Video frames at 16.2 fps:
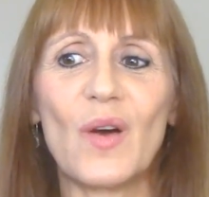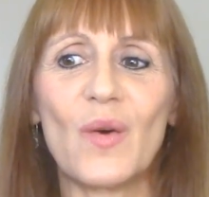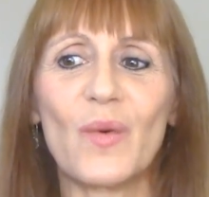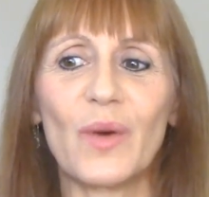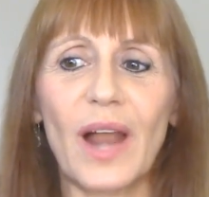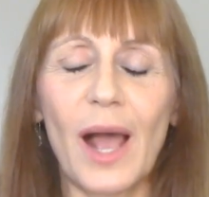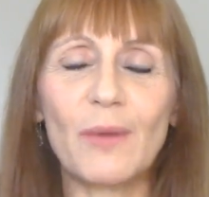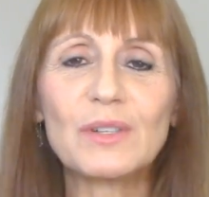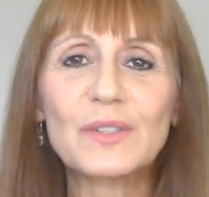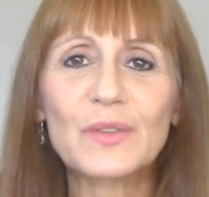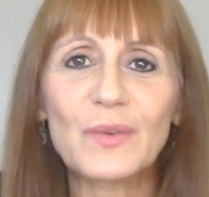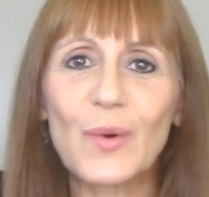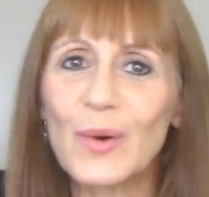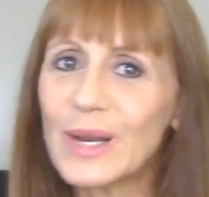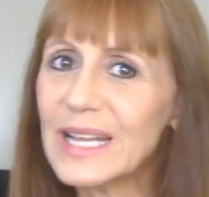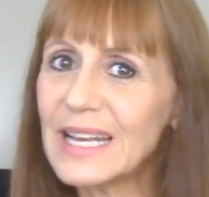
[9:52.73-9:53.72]
when I was
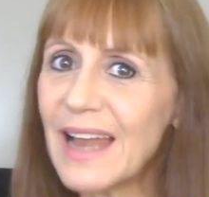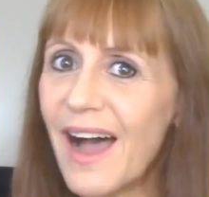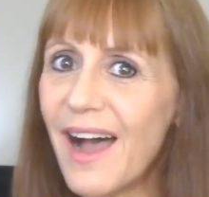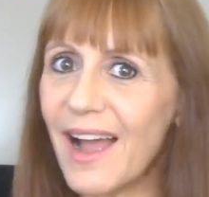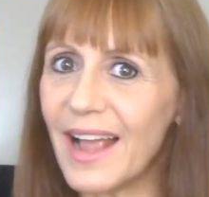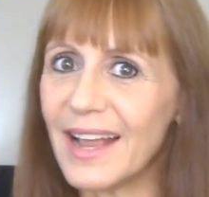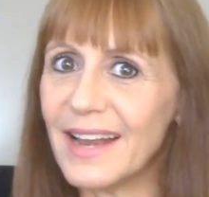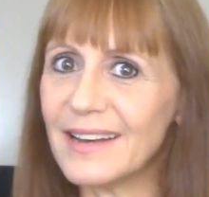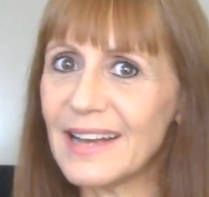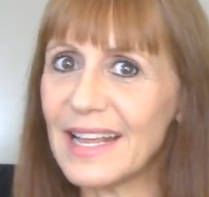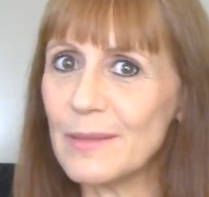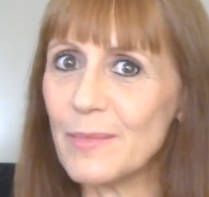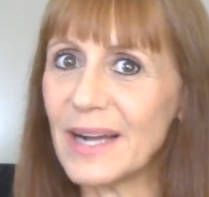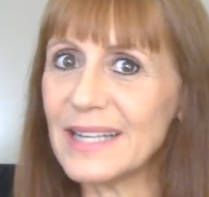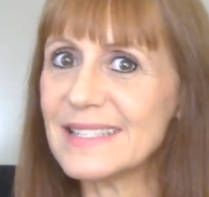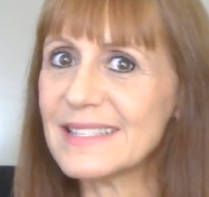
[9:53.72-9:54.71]
49
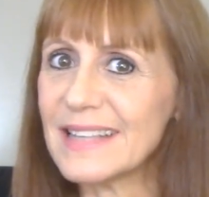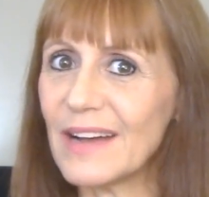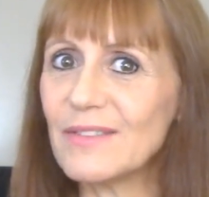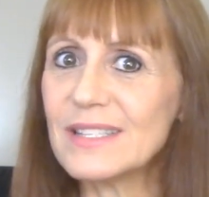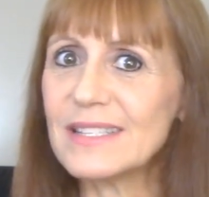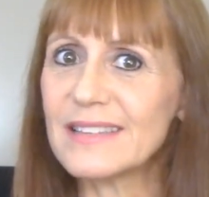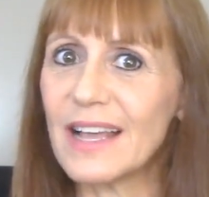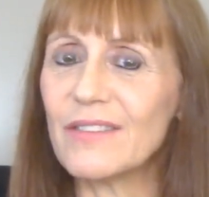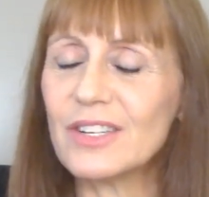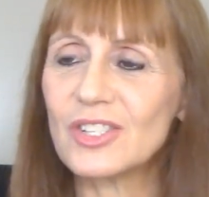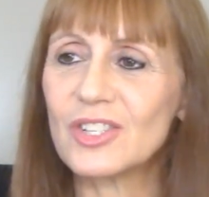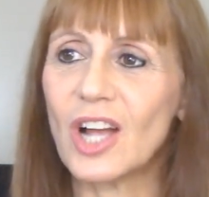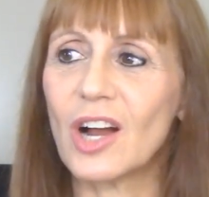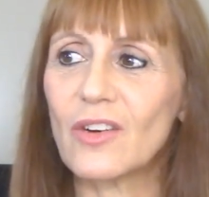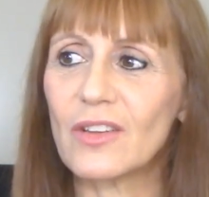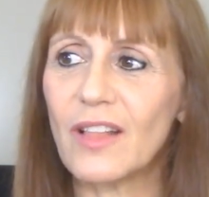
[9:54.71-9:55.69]
in my 7 7
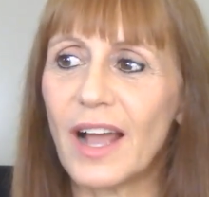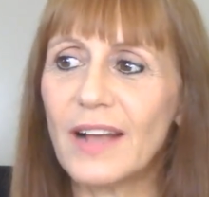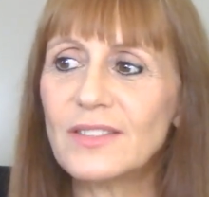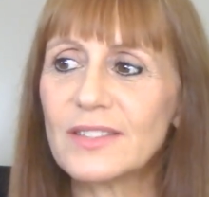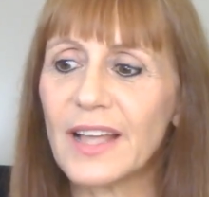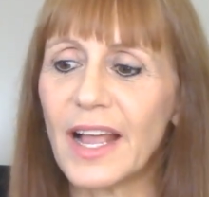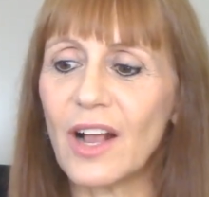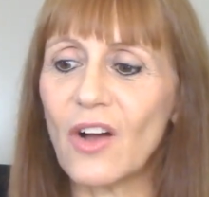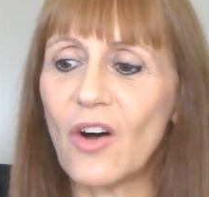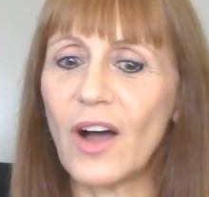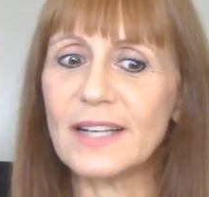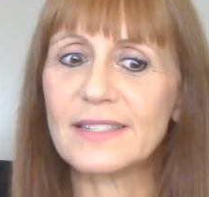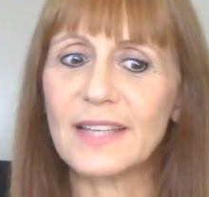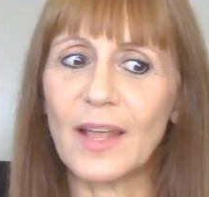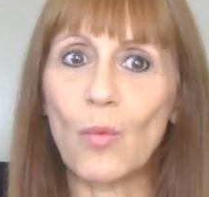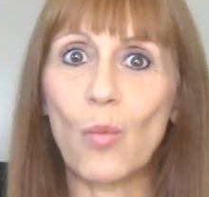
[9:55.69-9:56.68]
chakra life cycle, I
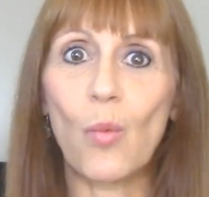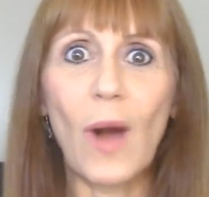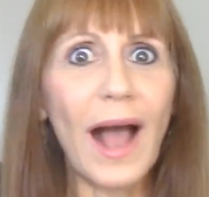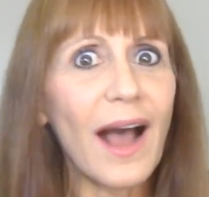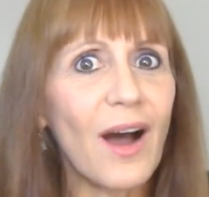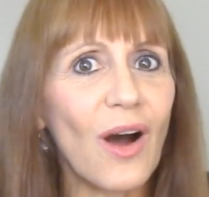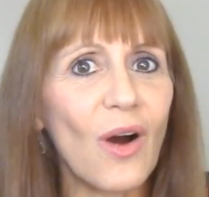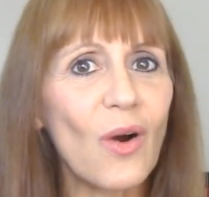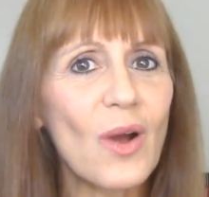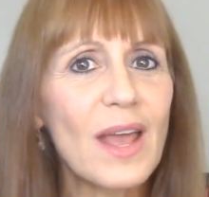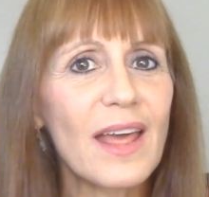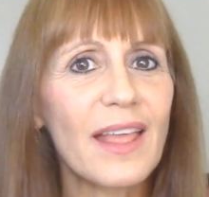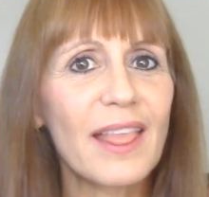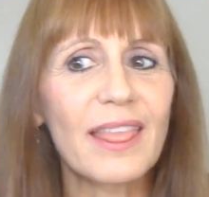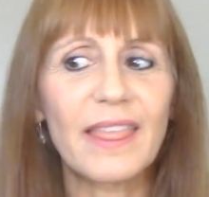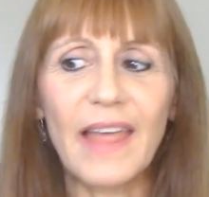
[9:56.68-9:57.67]
said, wow,
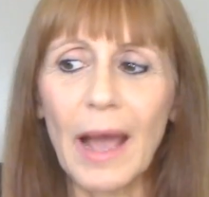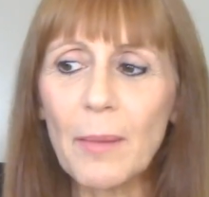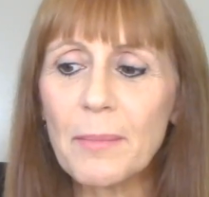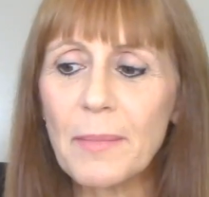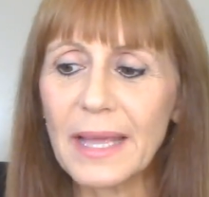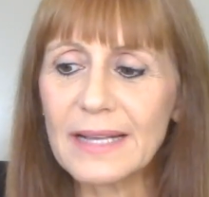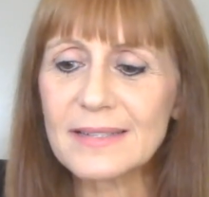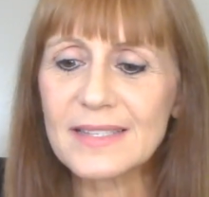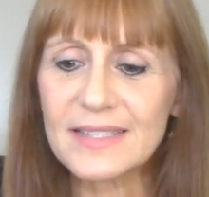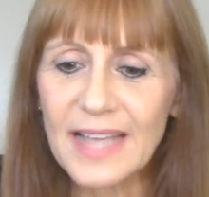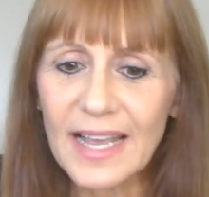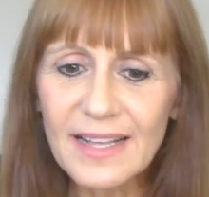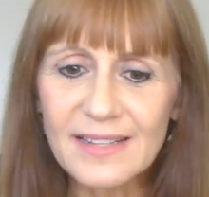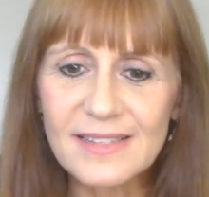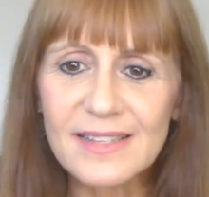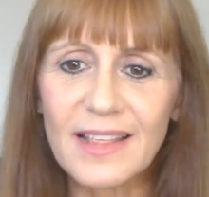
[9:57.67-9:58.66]
that makes
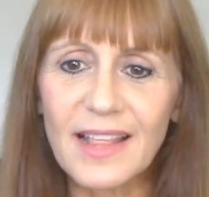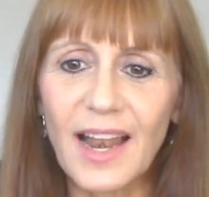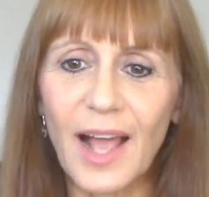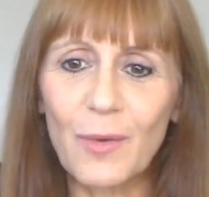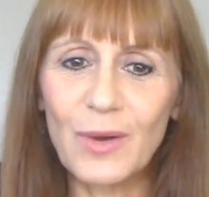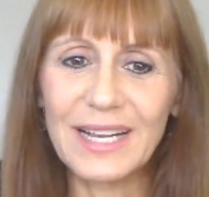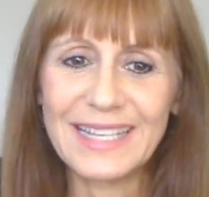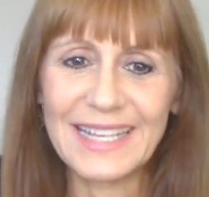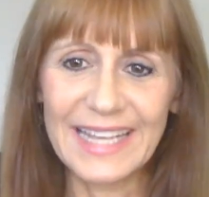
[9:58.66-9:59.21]
sense that I would